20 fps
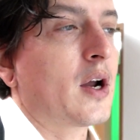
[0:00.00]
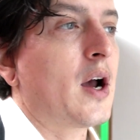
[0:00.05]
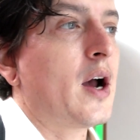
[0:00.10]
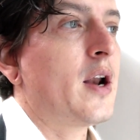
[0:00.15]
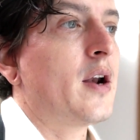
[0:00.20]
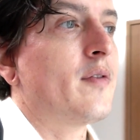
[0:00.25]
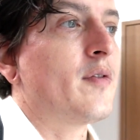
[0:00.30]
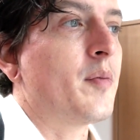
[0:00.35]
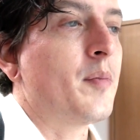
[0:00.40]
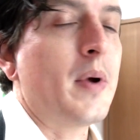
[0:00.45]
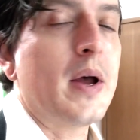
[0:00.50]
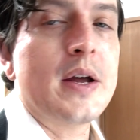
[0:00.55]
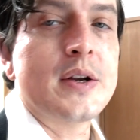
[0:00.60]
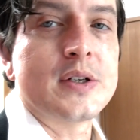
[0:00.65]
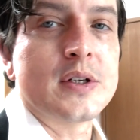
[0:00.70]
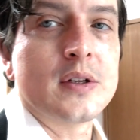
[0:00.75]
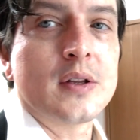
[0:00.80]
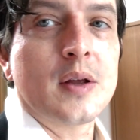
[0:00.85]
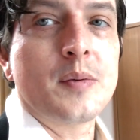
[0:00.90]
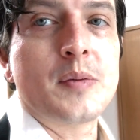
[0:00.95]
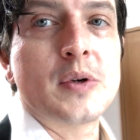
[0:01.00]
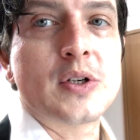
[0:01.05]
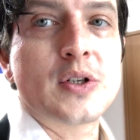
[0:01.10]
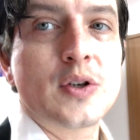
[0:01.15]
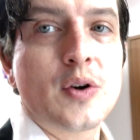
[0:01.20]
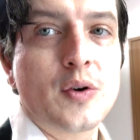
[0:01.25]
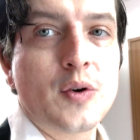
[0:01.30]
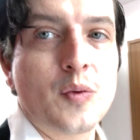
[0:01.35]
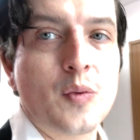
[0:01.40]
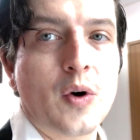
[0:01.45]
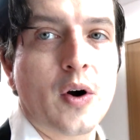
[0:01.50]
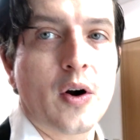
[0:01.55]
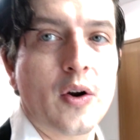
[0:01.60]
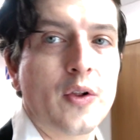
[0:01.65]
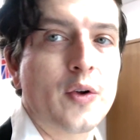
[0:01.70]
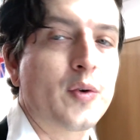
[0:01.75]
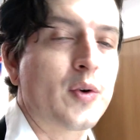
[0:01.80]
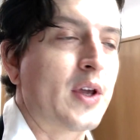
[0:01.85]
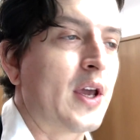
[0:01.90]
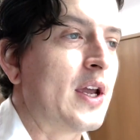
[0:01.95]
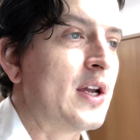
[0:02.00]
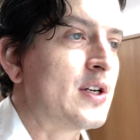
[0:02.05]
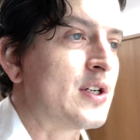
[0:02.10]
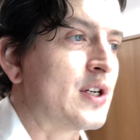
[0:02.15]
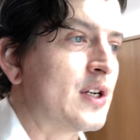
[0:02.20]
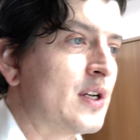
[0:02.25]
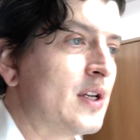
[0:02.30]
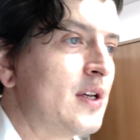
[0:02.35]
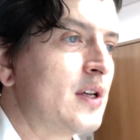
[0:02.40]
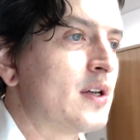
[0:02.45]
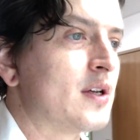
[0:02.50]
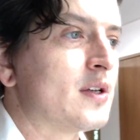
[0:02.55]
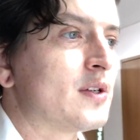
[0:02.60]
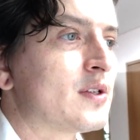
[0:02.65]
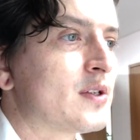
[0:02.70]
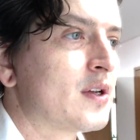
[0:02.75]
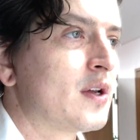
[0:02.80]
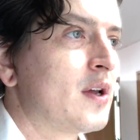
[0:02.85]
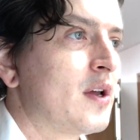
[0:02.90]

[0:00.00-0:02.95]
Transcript: kind of imagine, let me show you where our location is.